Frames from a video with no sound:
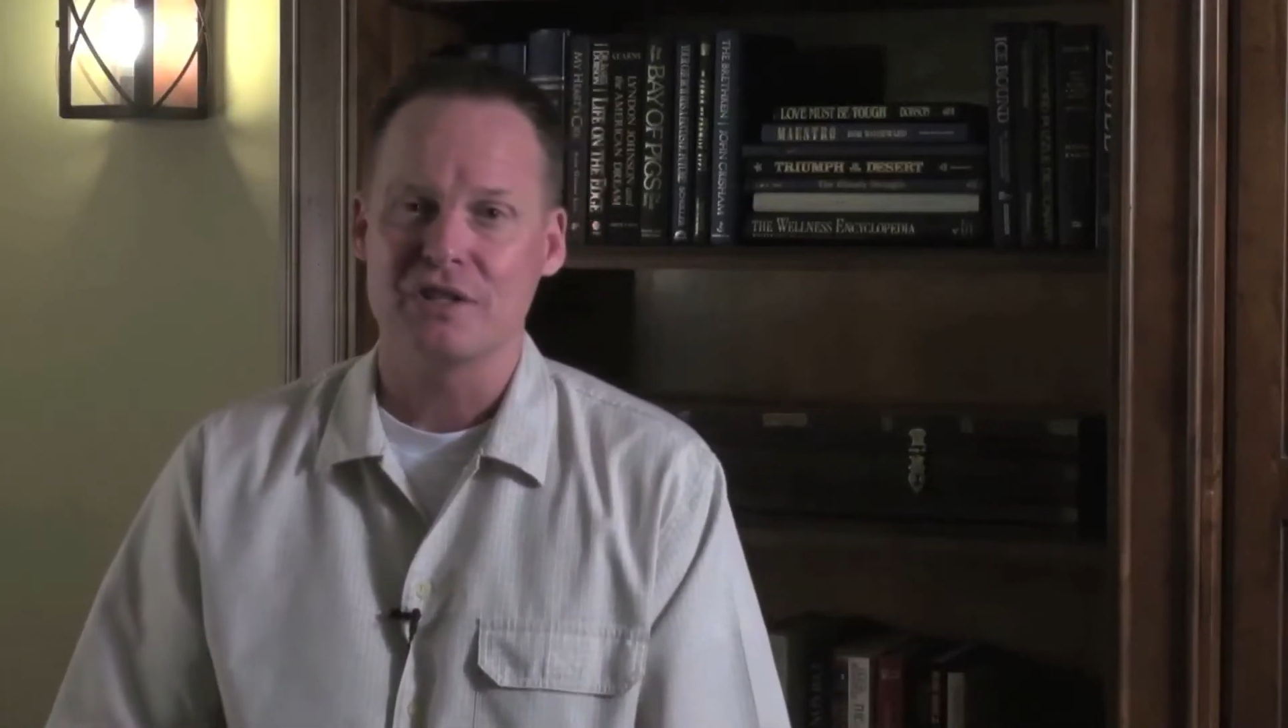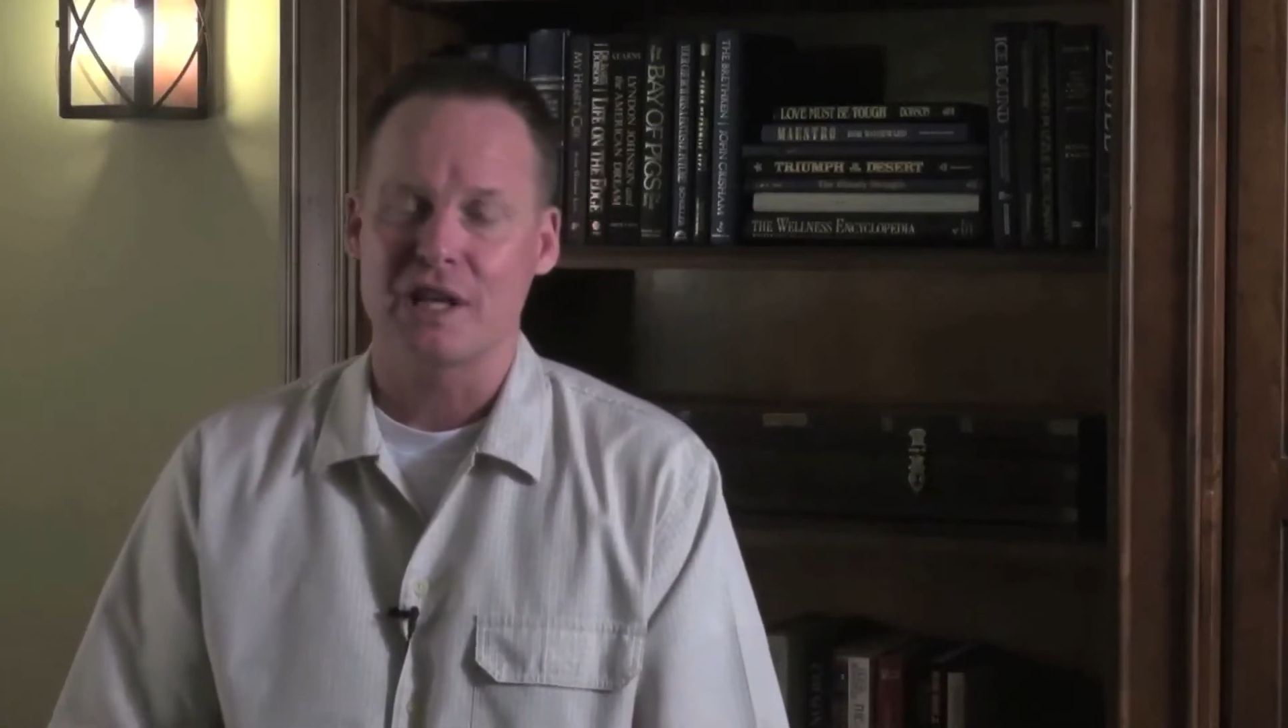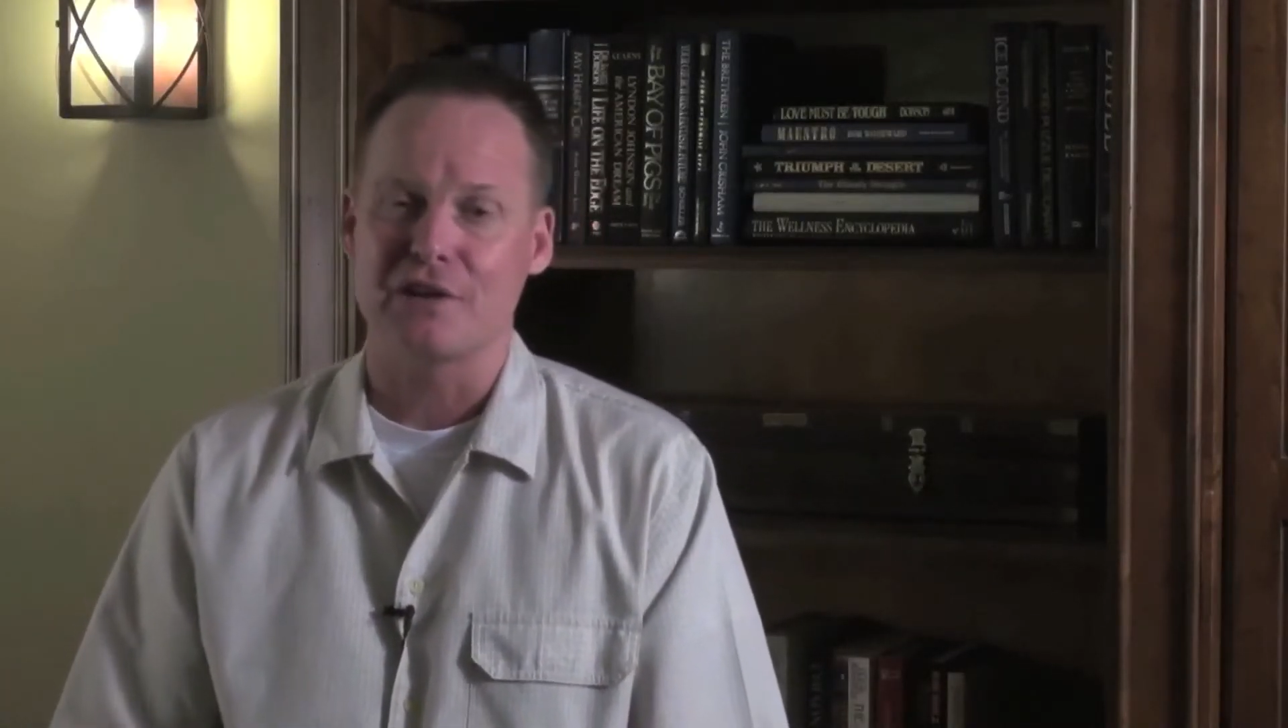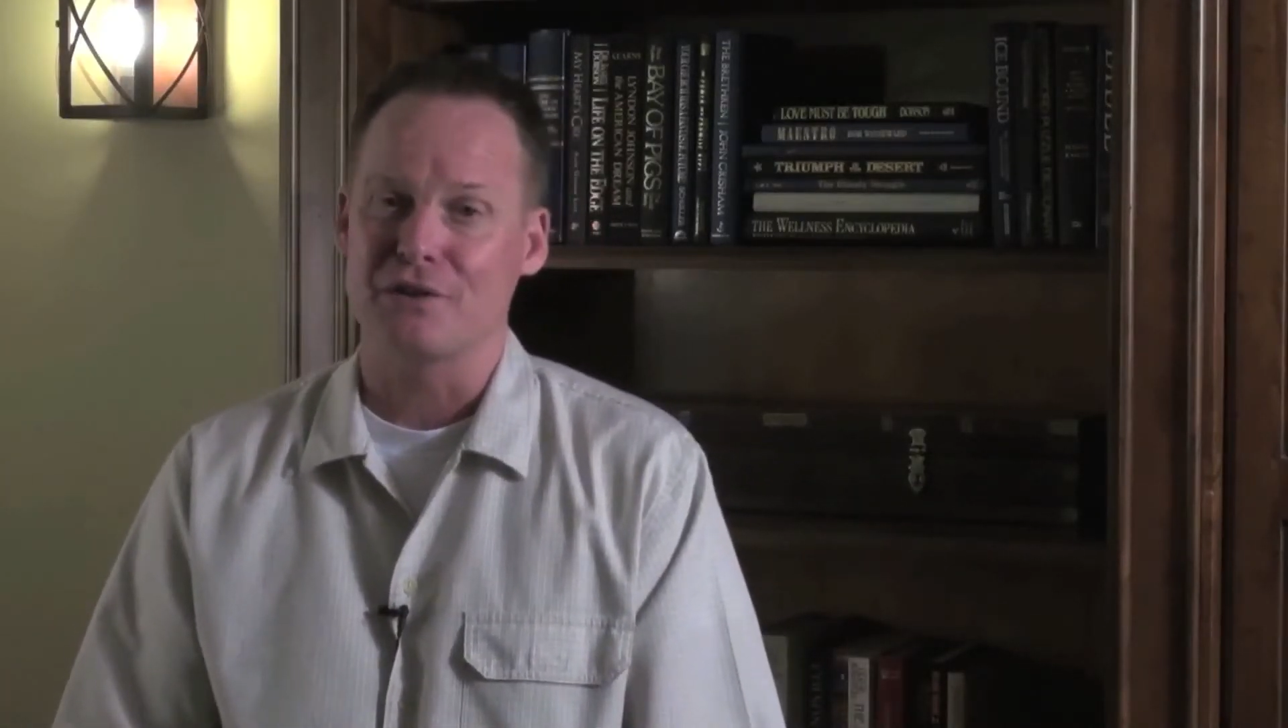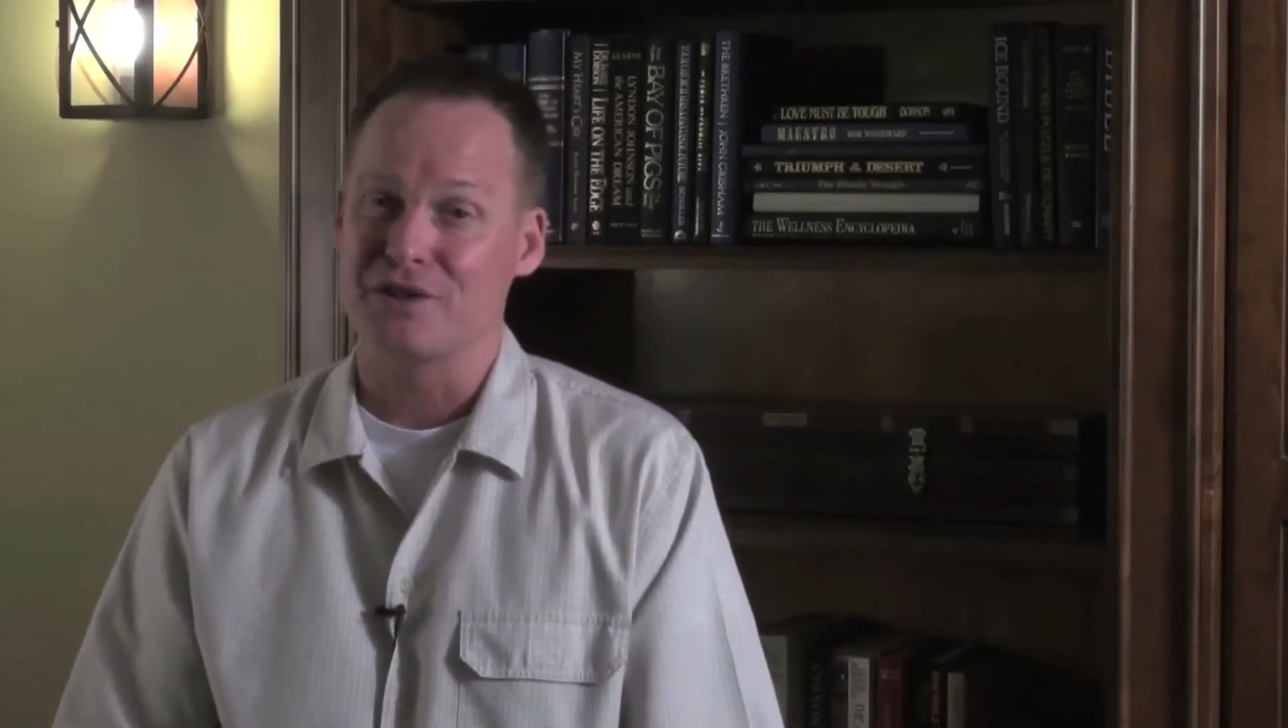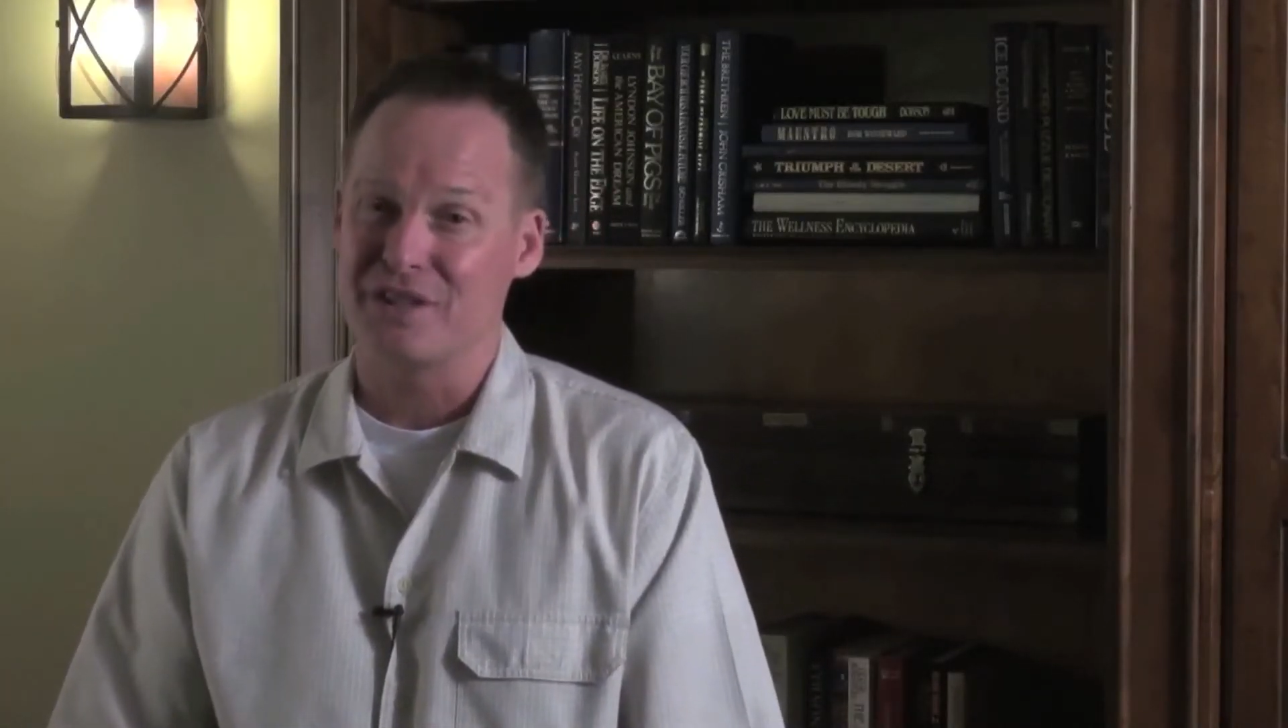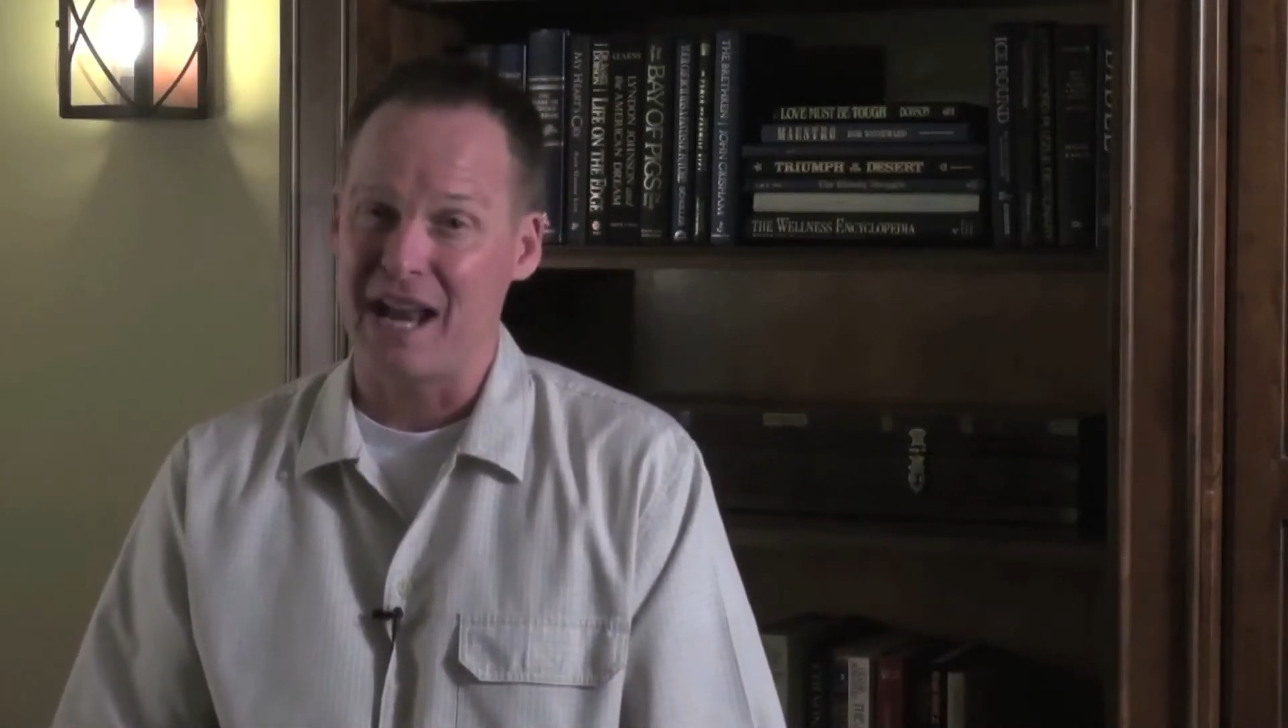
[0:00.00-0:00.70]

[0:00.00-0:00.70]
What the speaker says: centers that